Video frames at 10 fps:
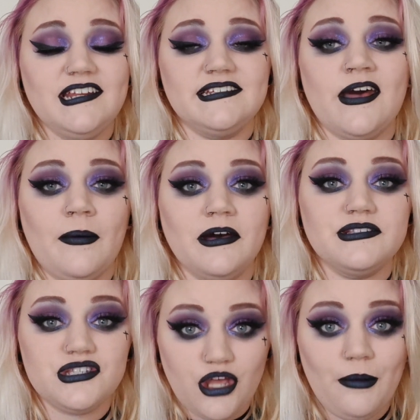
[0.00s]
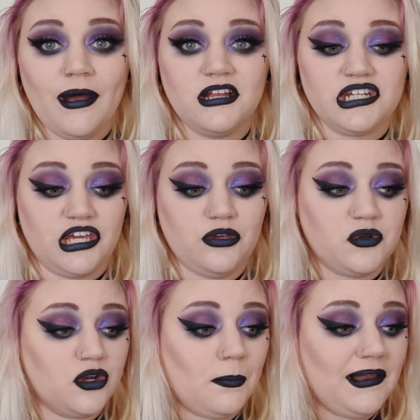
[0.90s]
really does help out so much, like you
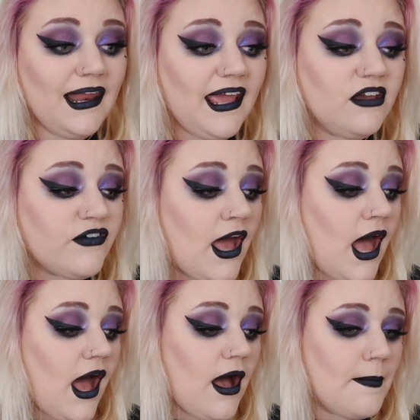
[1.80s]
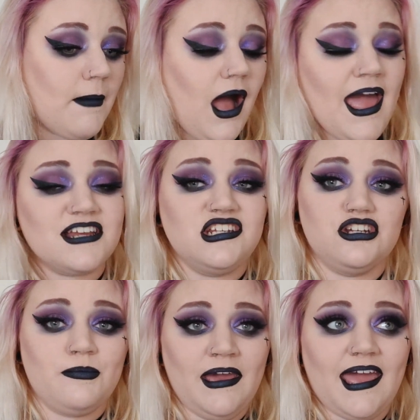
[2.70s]
would not believe. I actually
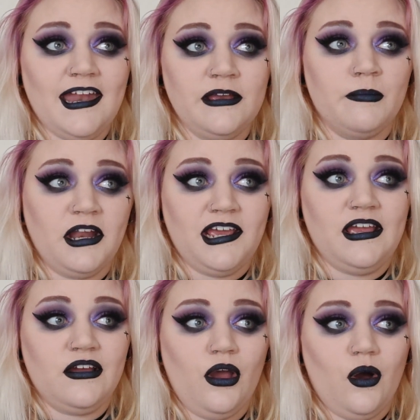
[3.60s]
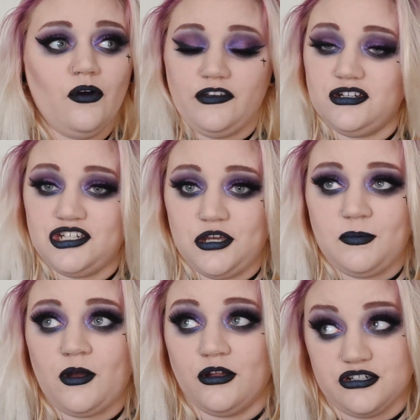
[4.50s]
don't make any money off
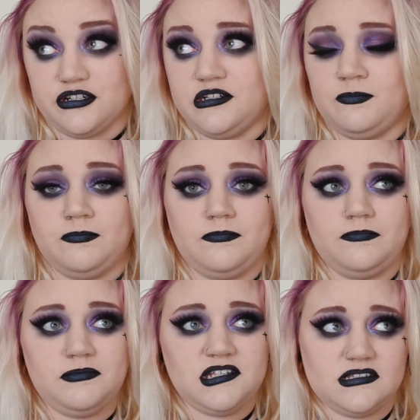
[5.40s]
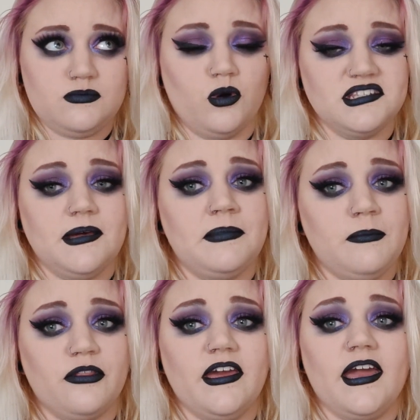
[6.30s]
YouTube, contrary to what some
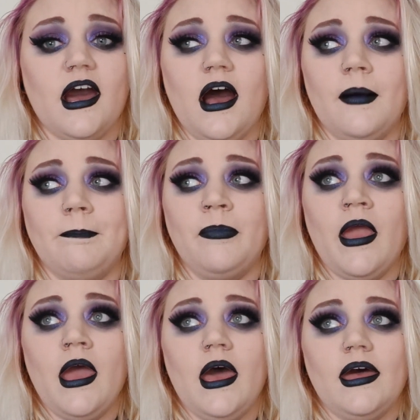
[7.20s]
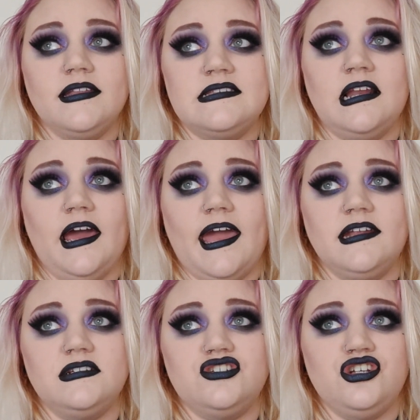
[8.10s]
people think, until I
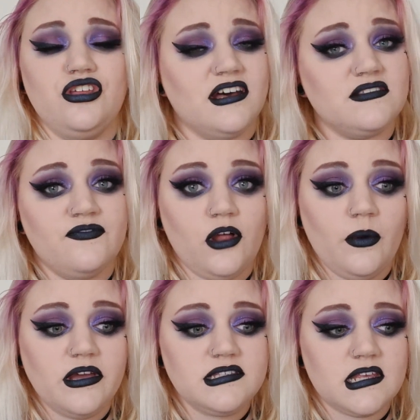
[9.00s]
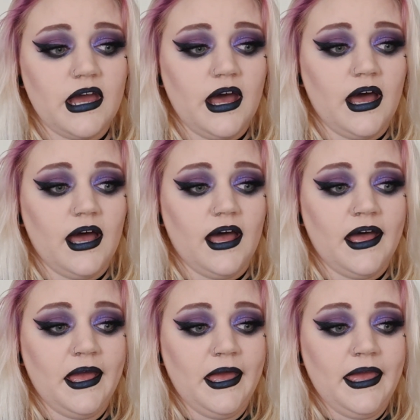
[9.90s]
get 2,000 followers.
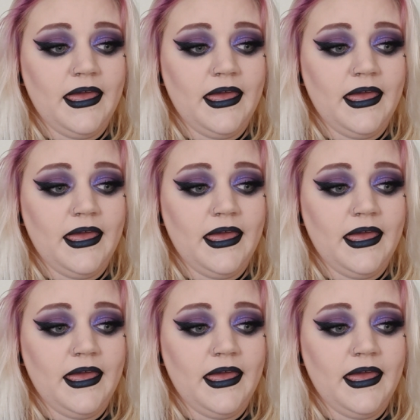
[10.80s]
And